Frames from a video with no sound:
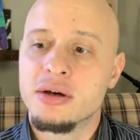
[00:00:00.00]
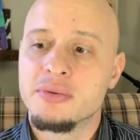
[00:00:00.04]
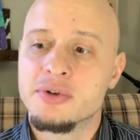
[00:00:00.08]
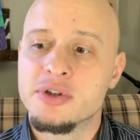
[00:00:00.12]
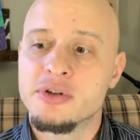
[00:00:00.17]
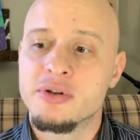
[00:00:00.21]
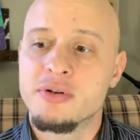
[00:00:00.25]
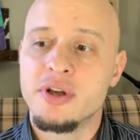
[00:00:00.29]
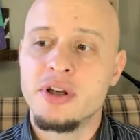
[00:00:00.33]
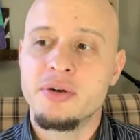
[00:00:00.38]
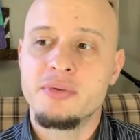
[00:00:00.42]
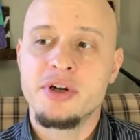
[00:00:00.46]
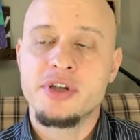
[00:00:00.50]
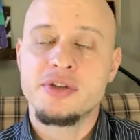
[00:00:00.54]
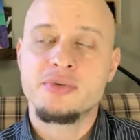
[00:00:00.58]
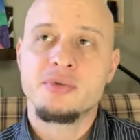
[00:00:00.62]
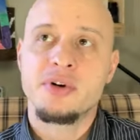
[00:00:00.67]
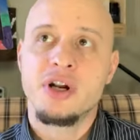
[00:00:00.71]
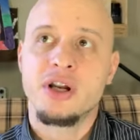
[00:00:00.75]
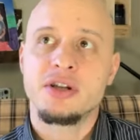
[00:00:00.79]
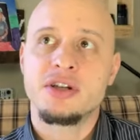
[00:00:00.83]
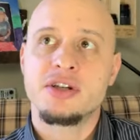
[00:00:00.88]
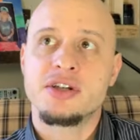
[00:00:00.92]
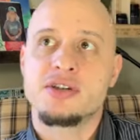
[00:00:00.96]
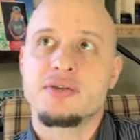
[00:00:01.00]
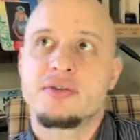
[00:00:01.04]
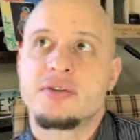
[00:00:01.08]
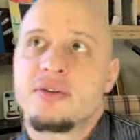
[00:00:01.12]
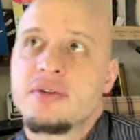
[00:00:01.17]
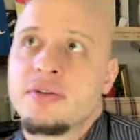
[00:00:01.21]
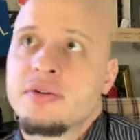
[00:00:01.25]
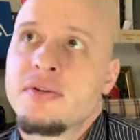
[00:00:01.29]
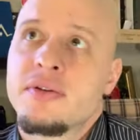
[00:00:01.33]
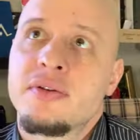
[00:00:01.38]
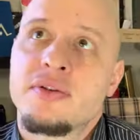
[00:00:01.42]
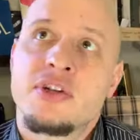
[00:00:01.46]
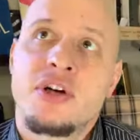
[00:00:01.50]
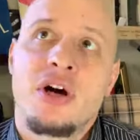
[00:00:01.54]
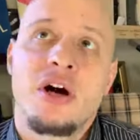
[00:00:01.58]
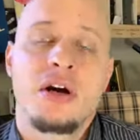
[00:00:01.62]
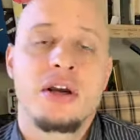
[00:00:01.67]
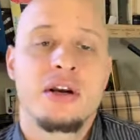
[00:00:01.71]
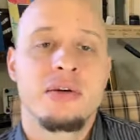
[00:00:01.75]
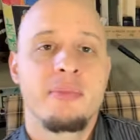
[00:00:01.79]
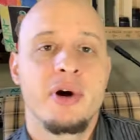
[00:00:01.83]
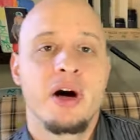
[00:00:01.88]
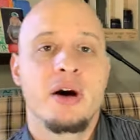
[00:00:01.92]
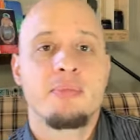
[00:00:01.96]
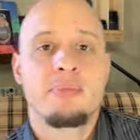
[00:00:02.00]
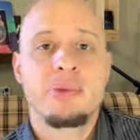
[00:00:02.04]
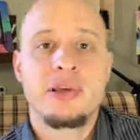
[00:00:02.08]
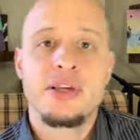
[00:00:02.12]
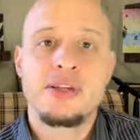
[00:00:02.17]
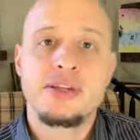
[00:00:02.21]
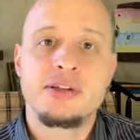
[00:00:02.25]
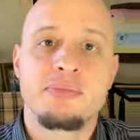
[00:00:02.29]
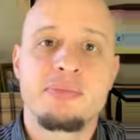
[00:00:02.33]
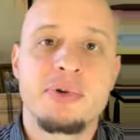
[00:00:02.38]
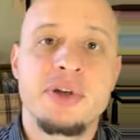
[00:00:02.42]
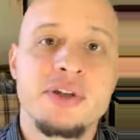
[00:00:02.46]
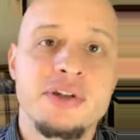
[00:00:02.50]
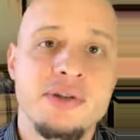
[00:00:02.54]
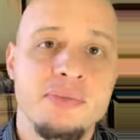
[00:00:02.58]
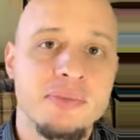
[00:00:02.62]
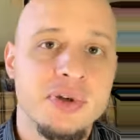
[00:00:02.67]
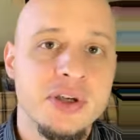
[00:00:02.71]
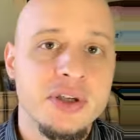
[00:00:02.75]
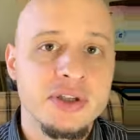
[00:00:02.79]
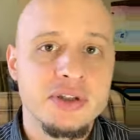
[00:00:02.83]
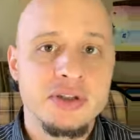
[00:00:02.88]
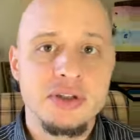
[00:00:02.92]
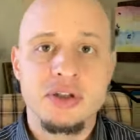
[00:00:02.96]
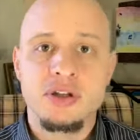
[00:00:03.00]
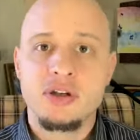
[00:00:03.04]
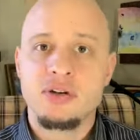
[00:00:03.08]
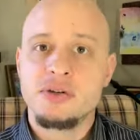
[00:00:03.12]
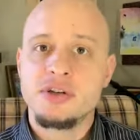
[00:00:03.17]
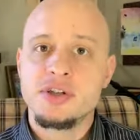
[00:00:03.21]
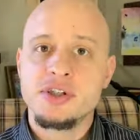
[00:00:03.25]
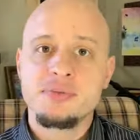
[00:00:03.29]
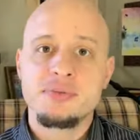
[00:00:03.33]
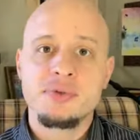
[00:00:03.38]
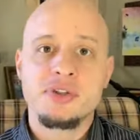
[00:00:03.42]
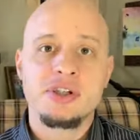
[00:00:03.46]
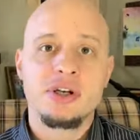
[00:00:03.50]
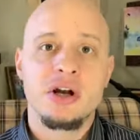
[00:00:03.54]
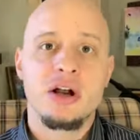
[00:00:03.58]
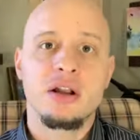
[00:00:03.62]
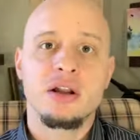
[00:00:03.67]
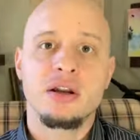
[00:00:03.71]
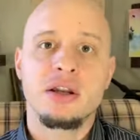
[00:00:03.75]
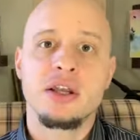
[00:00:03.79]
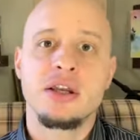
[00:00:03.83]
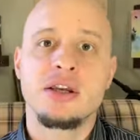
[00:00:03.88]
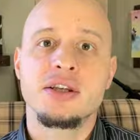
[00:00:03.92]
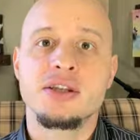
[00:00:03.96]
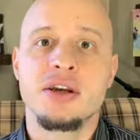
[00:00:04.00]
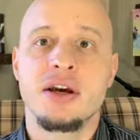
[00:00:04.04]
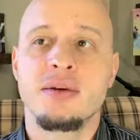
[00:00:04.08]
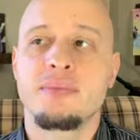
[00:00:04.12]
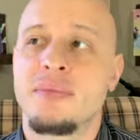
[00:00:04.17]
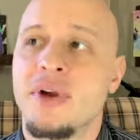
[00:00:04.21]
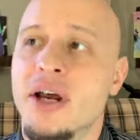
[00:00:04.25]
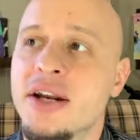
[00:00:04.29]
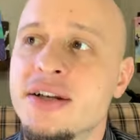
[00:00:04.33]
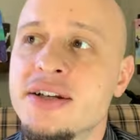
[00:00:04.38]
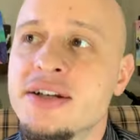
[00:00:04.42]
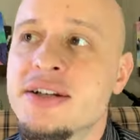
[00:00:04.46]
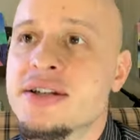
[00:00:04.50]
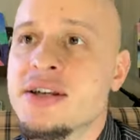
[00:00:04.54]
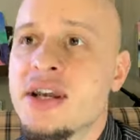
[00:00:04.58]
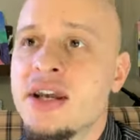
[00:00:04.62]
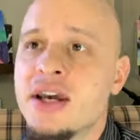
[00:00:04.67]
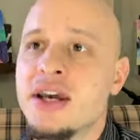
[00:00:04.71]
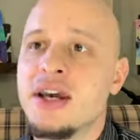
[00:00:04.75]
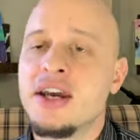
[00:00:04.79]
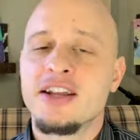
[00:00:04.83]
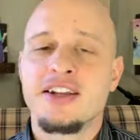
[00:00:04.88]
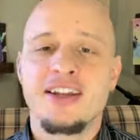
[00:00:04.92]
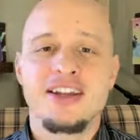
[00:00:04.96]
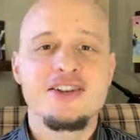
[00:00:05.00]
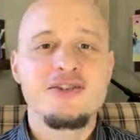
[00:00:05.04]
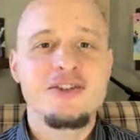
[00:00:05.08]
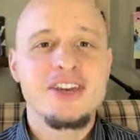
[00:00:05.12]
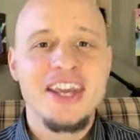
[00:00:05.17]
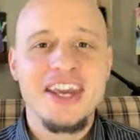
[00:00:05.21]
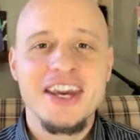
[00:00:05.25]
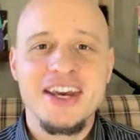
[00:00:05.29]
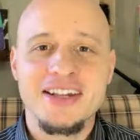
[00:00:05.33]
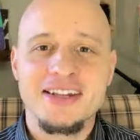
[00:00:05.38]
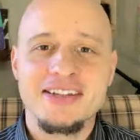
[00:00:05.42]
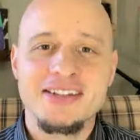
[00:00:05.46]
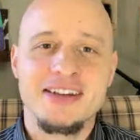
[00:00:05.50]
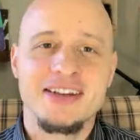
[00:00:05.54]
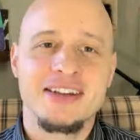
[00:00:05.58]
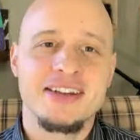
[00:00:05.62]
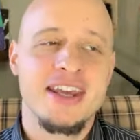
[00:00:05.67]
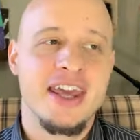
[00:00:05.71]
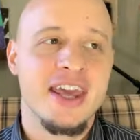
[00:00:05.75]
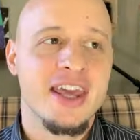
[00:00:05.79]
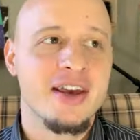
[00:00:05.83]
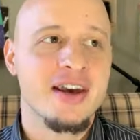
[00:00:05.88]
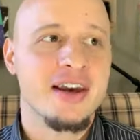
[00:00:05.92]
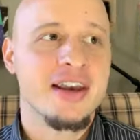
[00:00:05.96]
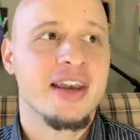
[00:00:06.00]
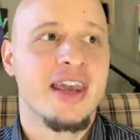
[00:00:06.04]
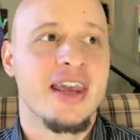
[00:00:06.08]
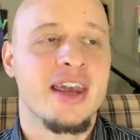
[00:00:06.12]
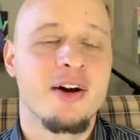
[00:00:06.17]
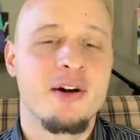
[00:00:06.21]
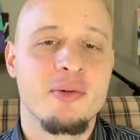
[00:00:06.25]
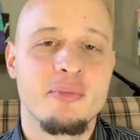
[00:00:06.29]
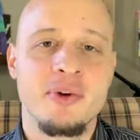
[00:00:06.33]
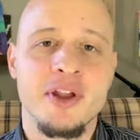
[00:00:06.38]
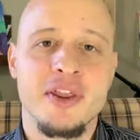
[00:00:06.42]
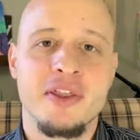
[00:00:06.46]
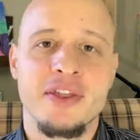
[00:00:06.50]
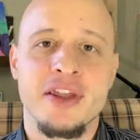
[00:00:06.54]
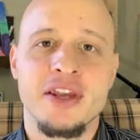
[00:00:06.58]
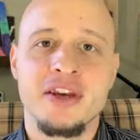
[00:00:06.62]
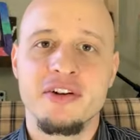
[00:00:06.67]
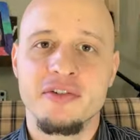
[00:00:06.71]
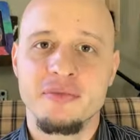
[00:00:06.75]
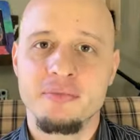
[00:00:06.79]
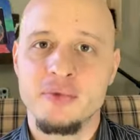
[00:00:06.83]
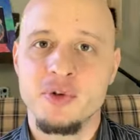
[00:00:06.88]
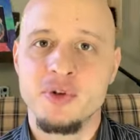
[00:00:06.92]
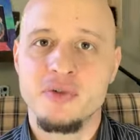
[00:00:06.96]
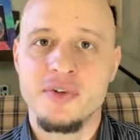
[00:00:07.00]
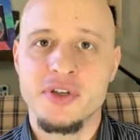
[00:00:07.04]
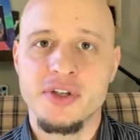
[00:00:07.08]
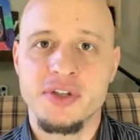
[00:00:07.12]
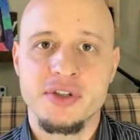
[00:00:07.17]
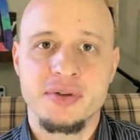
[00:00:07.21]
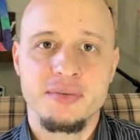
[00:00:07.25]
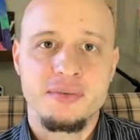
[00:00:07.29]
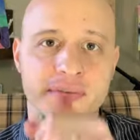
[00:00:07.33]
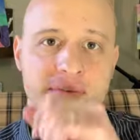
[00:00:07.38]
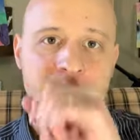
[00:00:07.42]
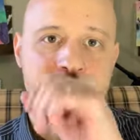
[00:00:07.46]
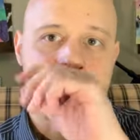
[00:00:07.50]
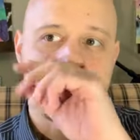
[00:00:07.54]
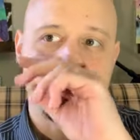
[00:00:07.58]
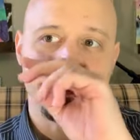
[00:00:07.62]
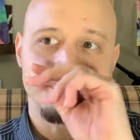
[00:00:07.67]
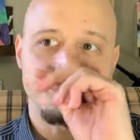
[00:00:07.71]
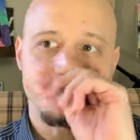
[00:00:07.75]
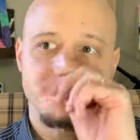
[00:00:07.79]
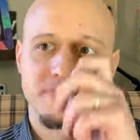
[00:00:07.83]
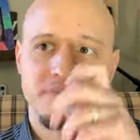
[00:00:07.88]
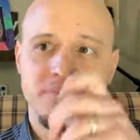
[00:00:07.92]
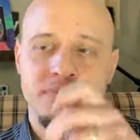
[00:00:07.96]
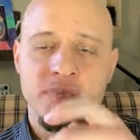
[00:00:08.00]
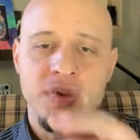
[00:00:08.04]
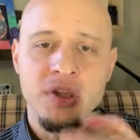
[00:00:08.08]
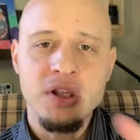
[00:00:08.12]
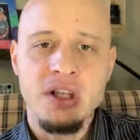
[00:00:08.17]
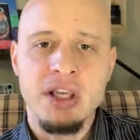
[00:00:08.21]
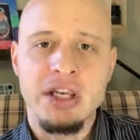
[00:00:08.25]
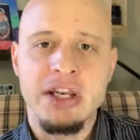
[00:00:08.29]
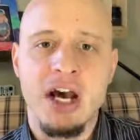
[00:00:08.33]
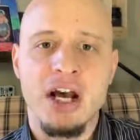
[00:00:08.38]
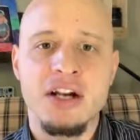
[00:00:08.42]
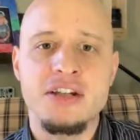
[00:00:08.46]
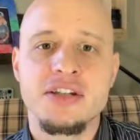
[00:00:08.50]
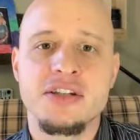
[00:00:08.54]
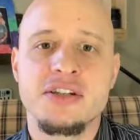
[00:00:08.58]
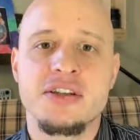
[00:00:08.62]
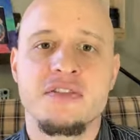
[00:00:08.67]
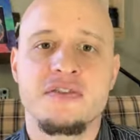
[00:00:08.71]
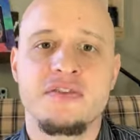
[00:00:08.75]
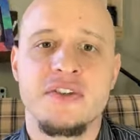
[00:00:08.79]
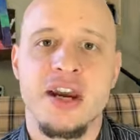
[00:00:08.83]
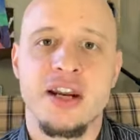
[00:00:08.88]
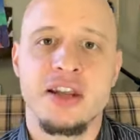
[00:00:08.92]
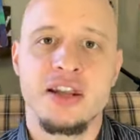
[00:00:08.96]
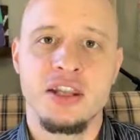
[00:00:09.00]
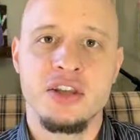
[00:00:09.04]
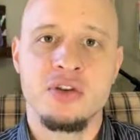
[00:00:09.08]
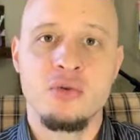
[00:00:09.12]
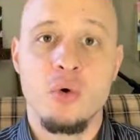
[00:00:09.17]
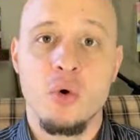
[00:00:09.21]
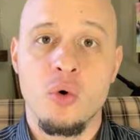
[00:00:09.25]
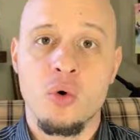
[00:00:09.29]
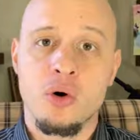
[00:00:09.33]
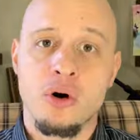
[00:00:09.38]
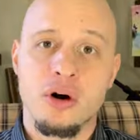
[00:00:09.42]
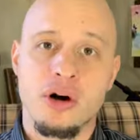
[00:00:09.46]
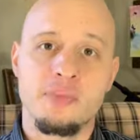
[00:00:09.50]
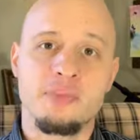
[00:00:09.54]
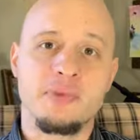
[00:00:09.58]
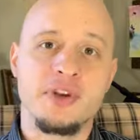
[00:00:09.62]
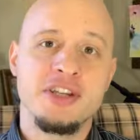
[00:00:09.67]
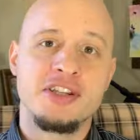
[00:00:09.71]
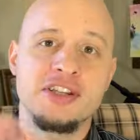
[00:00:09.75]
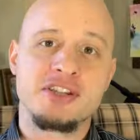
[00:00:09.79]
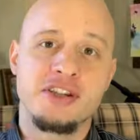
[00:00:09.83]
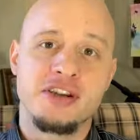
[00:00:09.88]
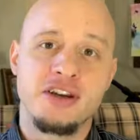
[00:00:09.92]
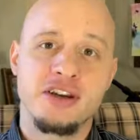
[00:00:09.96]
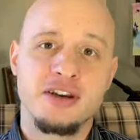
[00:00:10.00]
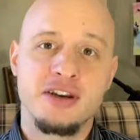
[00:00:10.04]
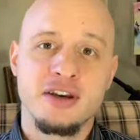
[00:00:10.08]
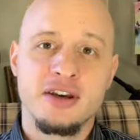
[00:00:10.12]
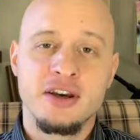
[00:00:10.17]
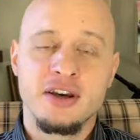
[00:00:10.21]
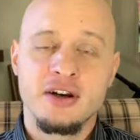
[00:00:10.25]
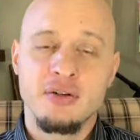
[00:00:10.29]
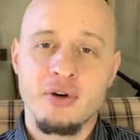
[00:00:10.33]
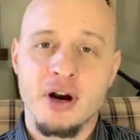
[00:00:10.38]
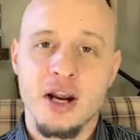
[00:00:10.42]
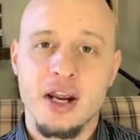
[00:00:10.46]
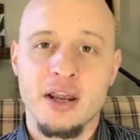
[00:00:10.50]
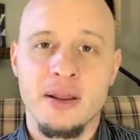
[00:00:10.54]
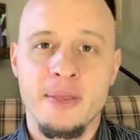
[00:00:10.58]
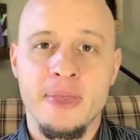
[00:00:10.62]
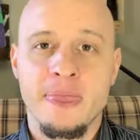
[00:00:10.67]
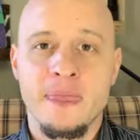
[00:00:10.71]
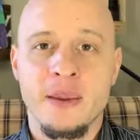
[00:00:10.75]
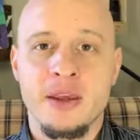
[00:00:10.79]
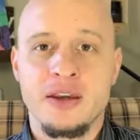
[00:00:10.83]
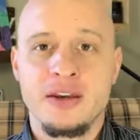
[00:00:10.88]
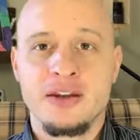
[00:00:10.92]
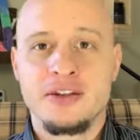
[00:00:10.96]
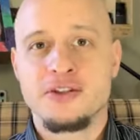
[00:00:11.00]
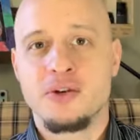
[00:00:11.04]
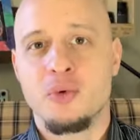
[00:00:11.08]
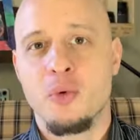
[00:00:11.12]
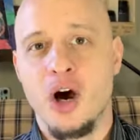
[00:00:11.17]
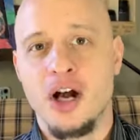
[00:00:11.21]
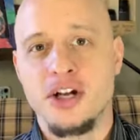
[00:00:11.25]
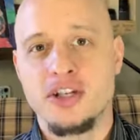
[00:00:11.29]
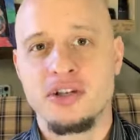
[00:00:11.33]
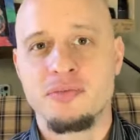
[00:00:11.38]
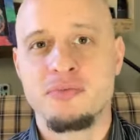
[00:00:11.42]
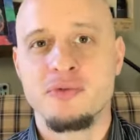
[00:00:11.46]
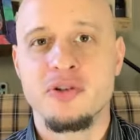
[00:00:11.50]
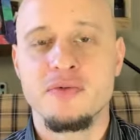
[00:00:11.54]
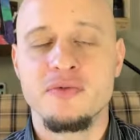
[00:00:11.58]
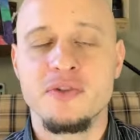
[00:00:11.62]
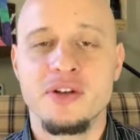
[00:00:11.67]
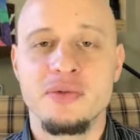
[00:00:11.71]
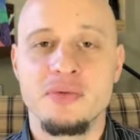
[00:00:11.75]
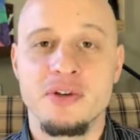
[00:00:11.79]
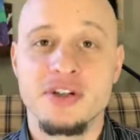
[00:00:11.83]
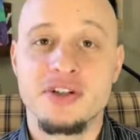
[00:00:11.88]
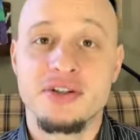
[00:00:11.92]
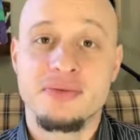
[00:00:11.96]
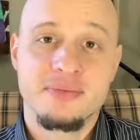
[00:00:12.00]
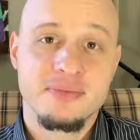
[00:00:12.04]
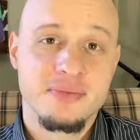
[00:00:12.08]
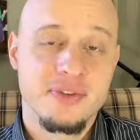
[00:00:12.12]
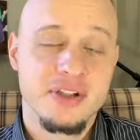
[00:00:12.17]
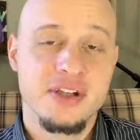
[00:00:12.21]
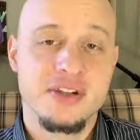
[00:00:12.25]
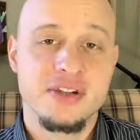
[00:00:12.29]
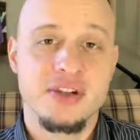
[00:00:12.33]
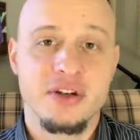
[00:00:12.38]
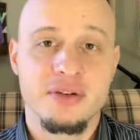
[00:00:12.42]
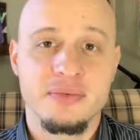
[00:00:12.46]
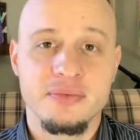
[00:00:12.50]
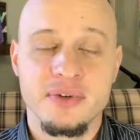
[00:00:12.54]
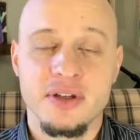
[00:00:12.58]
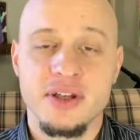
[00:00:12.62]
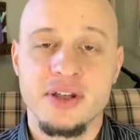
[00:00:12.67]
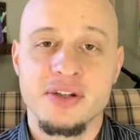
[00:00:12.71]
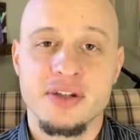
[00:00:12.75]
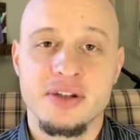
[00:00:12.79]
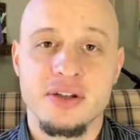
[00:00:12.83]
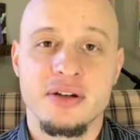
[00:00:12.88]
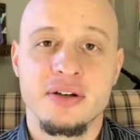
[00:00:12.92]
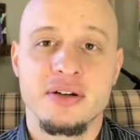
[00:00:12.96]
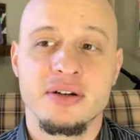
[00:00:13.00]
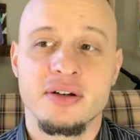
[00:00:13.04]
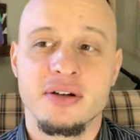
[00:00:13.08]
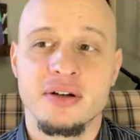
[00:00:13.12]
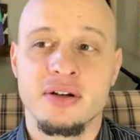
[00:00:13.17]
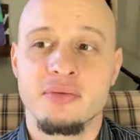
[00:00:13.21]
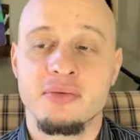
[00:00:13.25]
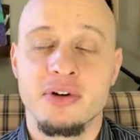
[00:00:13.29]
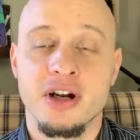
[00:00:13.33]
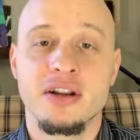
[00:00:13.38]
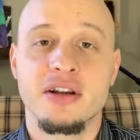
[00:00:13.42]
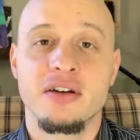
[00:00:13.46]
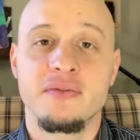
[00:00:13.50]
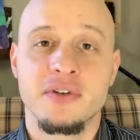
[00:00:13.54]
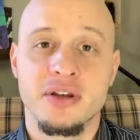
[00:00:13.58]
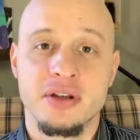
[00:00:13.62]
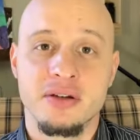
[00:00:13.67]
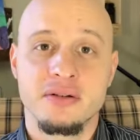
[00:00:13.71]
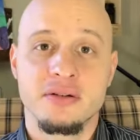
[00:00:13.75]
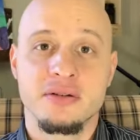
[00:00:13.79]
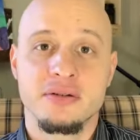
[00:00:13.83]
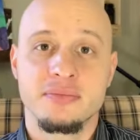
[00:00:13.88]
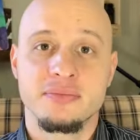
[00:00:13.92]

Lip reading: So anyways, when I just talking about pizza, Christmas, holidays, I just... Like you can't help but think of movies. Not just the fact that you order a pizza, right, to watch a movie, which is a relevant